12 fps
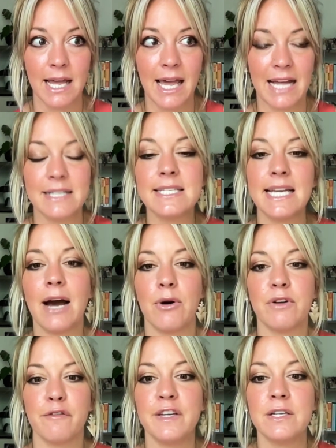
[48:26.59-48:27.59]
and see how it
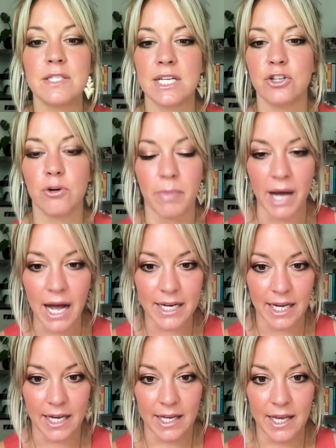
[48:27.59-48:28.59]
feels in your body.